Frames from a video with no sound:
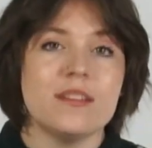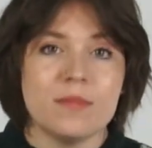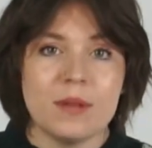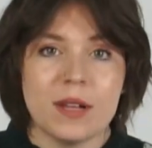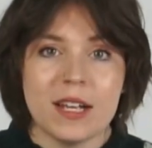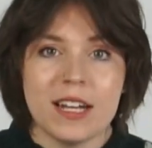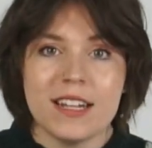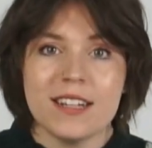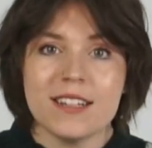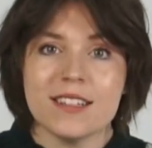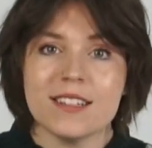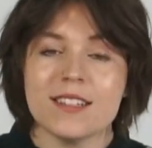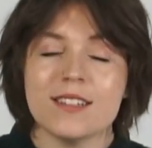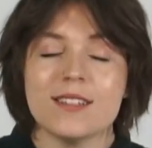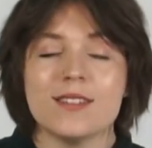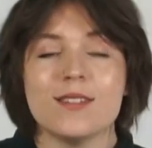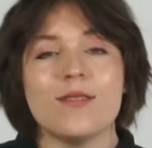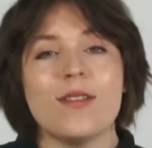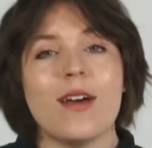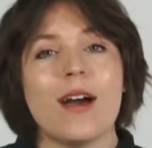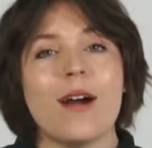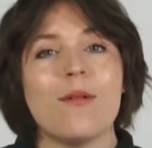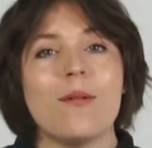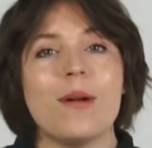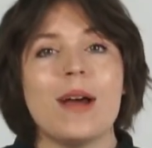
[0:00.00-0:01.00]
place so
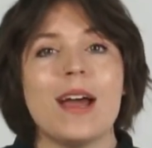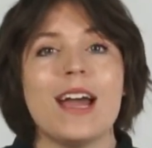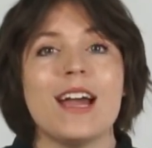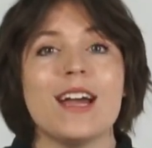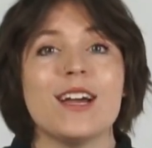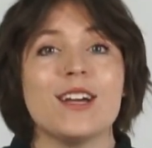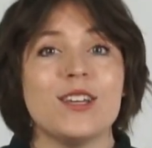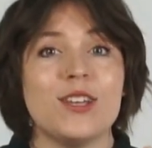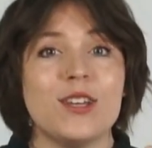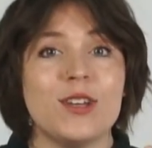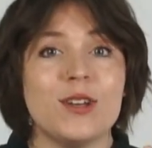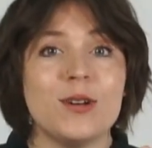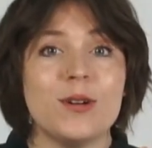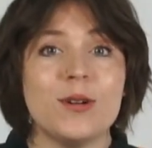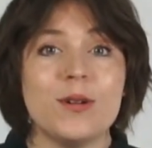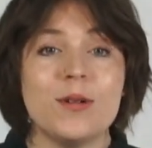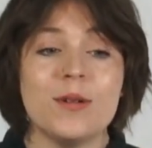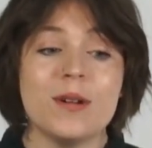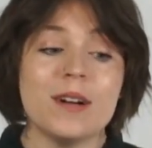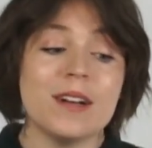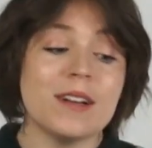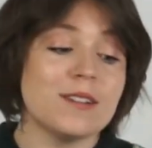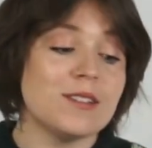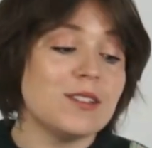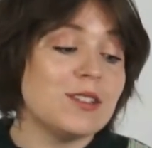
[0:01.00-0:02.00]
that way
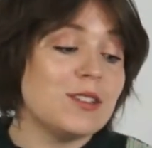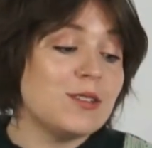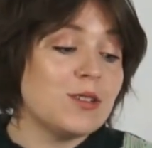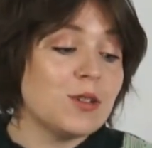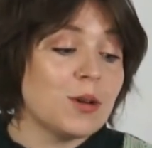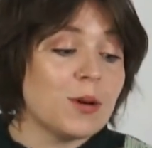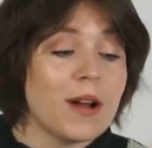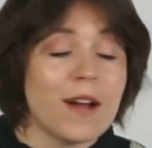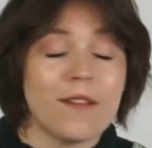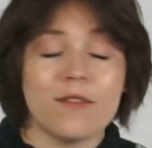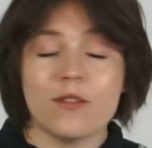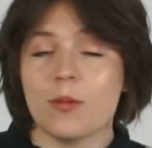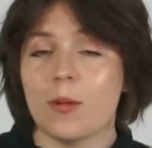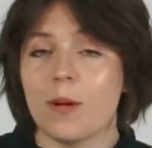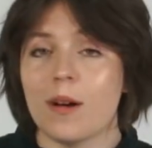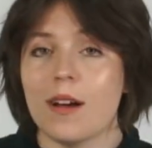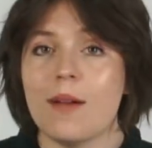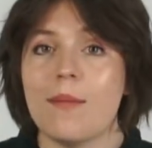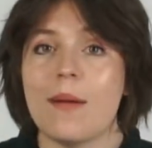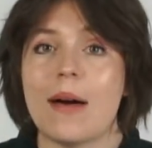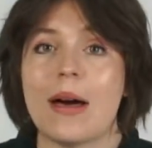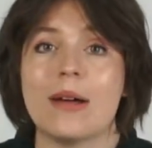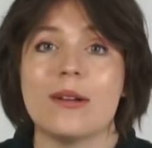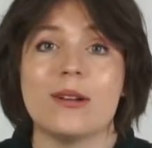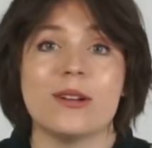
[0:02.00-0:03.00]
you don't have to worry
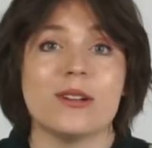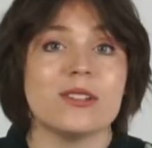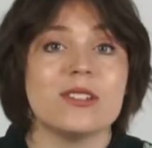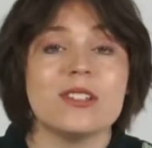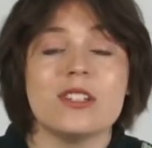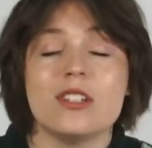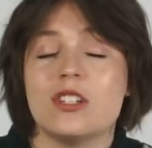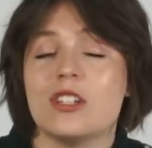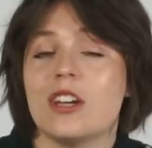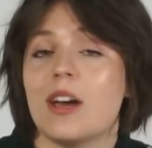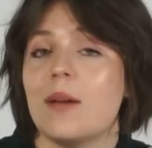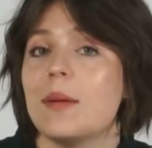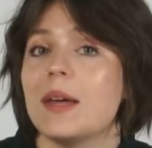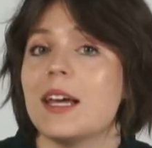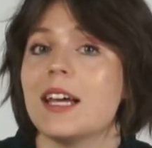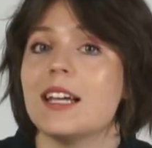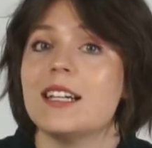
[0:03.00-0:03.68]
about your stitch coming